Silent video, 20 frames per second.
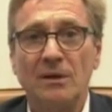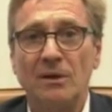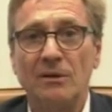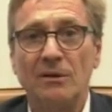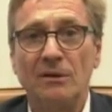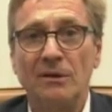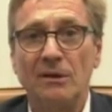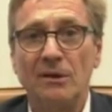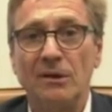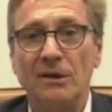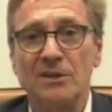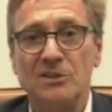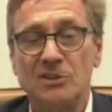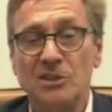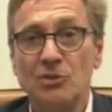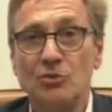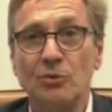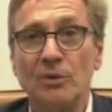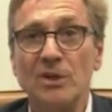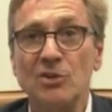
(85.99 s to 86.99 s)
uh, a
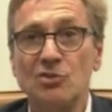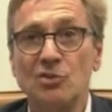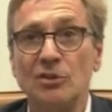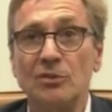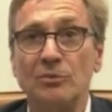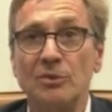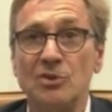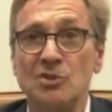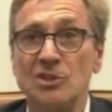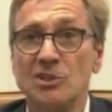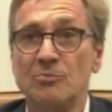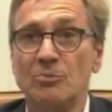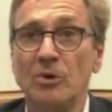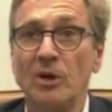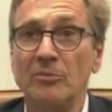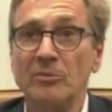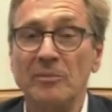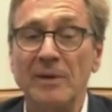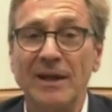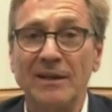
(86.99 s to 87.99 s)
situation which is
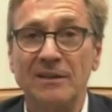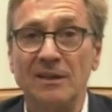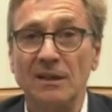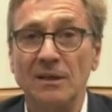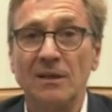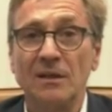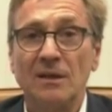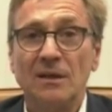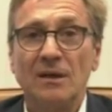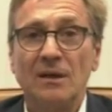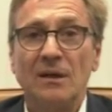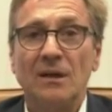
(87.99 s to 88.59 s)
problematic.